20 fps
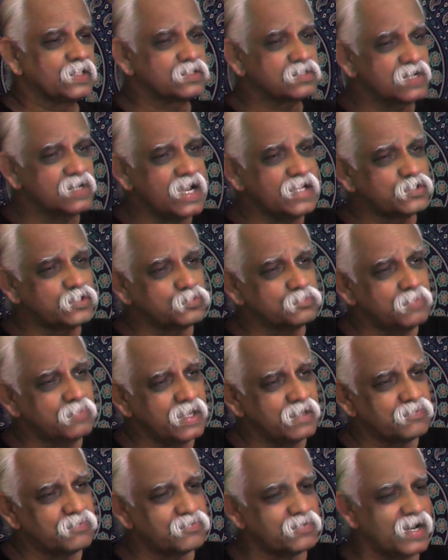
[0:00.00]
try to
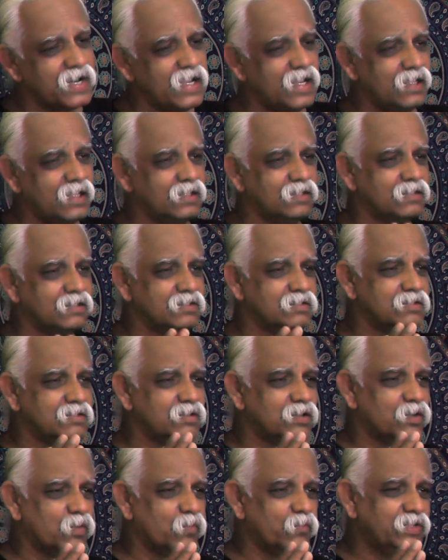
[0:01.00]
make friends
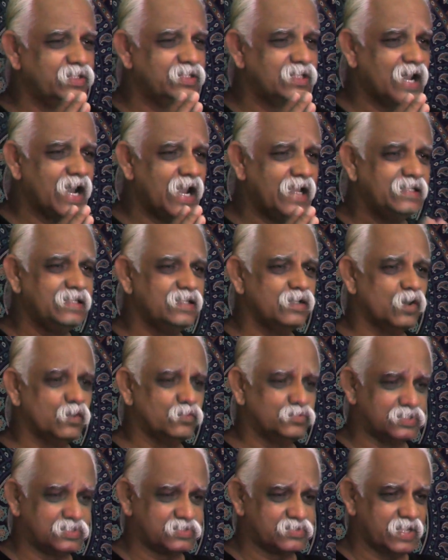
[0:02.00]
with the idea
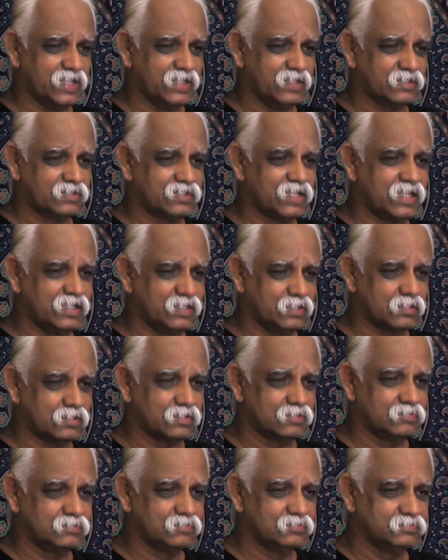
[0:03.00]
of the tiger.
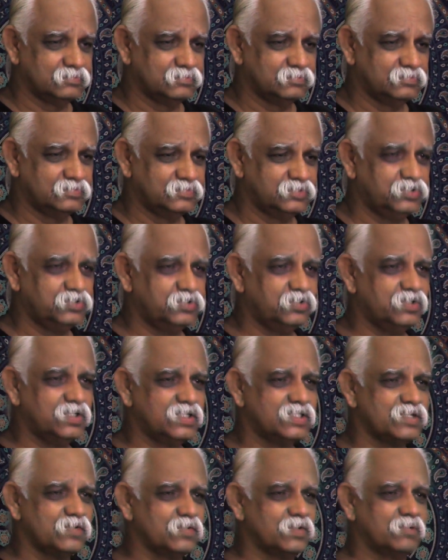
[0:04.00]
Do you
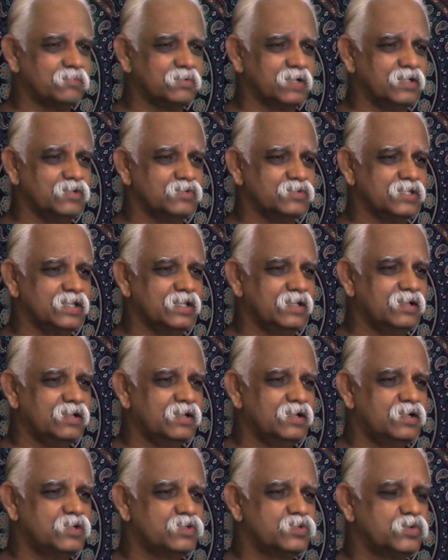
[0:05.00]
understand what I'm trying to say?
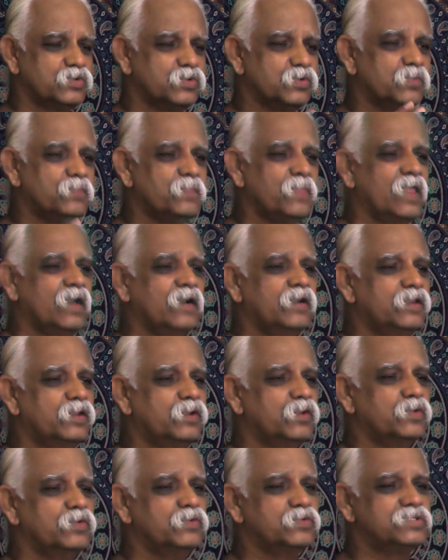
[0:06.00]
So, you
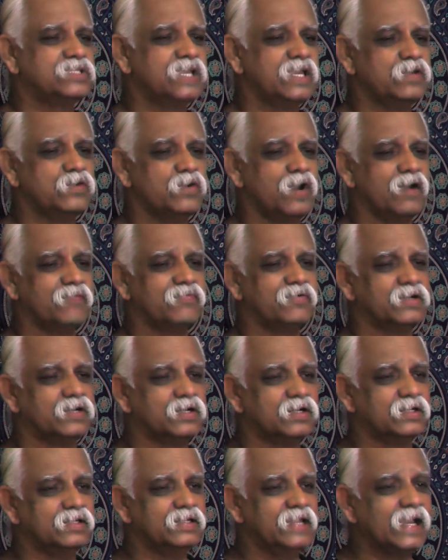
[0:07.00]
know, you say you have
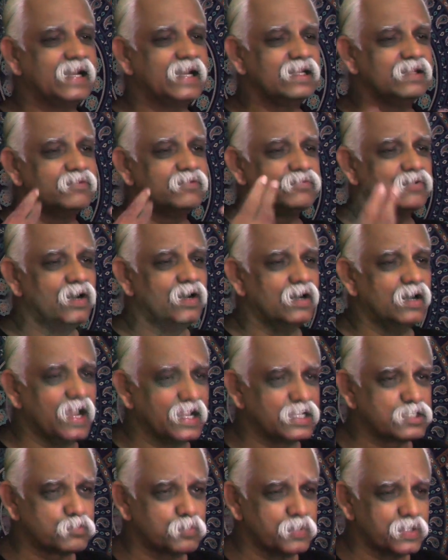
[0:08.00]
a negative
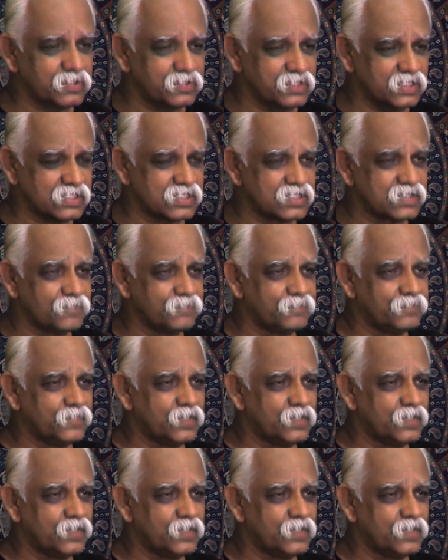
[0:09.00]
experience.